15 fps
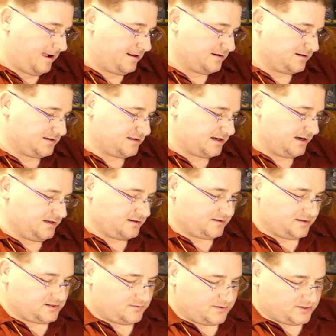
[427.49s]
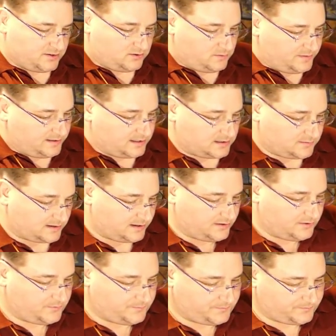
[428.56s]
Just tighten until they squish a little bit, that's what I
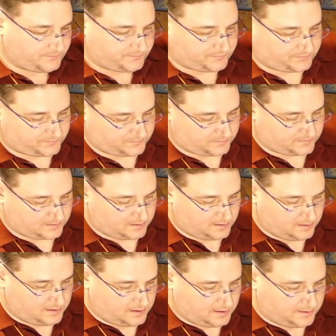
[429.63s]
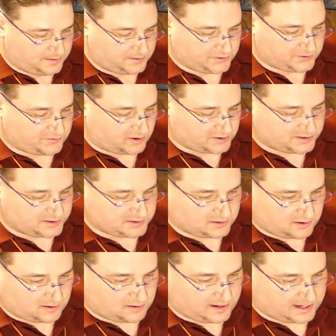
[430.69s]
do. The instructions
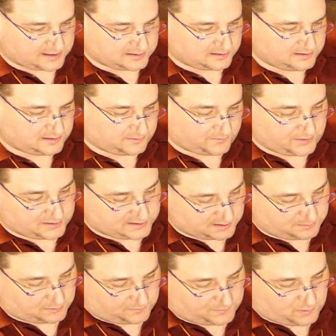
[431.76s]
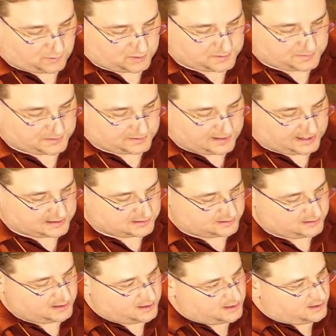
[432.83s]
are excellent. They're very simple, of course, but they're
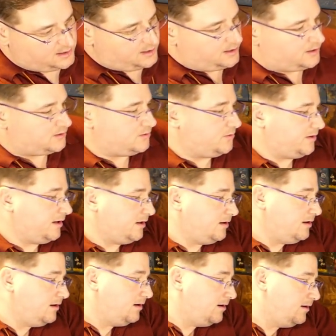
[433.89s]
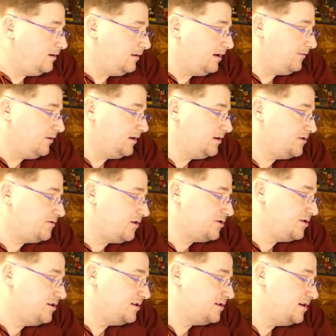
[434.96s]
excellent, including leveling
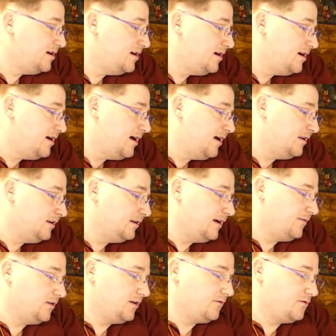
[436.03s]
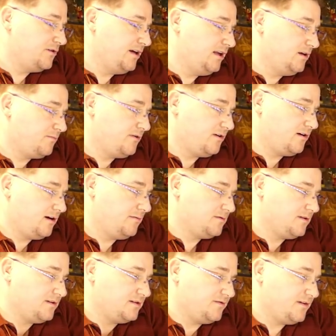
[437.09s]
instructions. And the leveling routine the printer comes
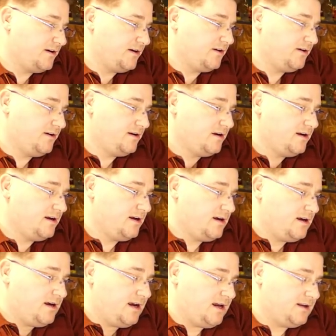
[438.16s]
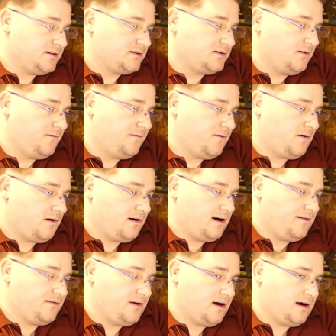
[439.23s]
with is very good. And so far,
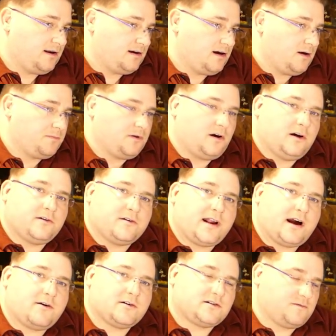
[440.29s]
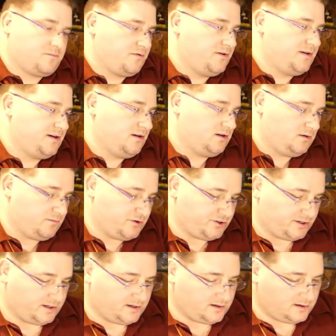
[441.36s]
I've got a couple of hundred hours of printing on the
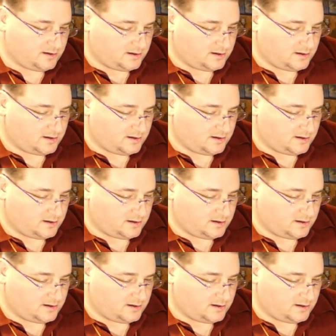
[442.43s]
machine.